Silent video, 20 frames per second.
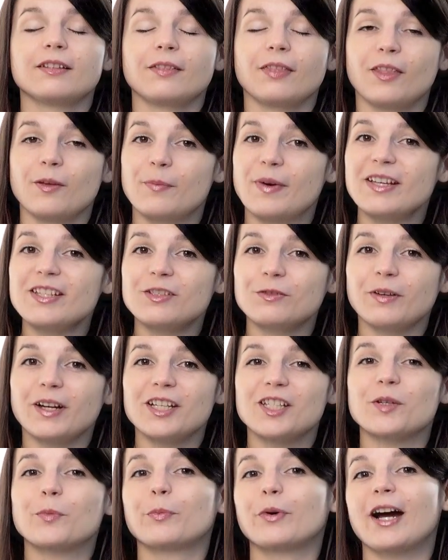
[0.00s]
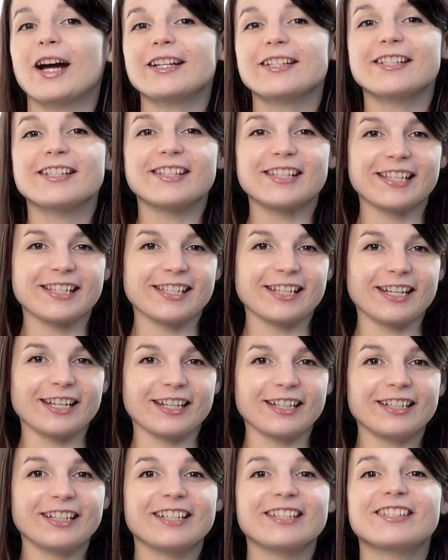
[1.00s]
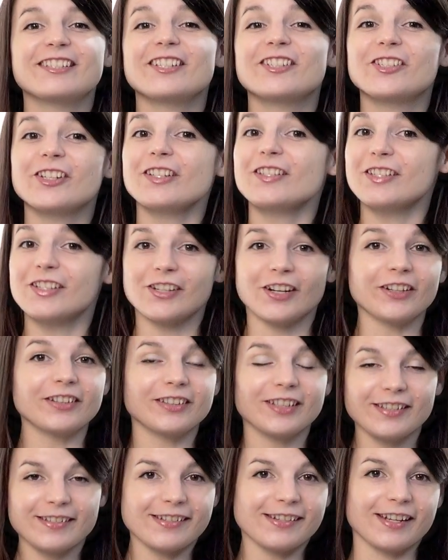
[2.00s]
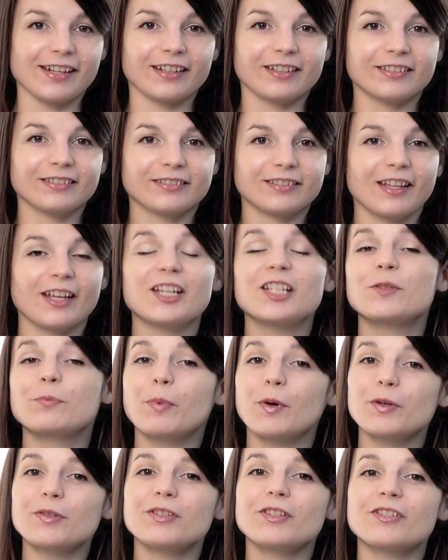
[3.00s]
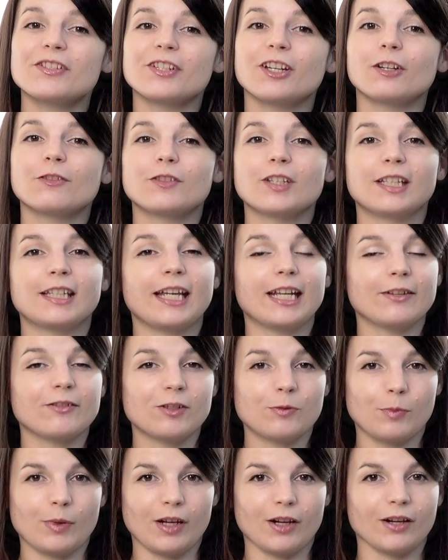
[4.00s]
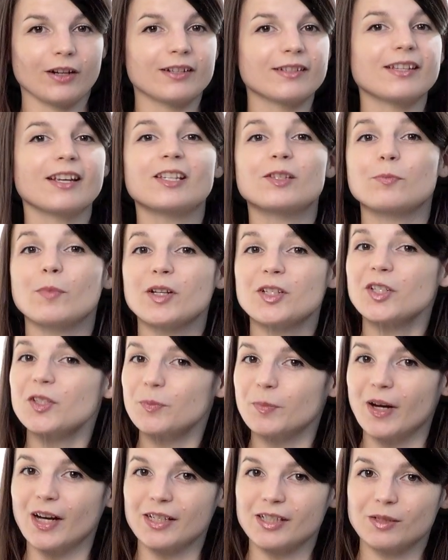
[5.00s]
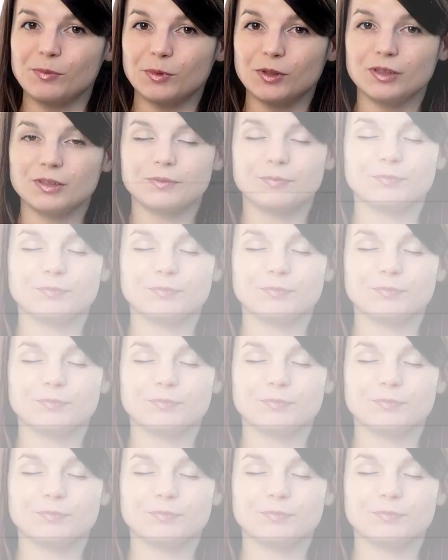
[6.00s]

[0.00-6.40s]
The best way to practice listening is to just start listening. Expose yourself to native speakers as much as possible.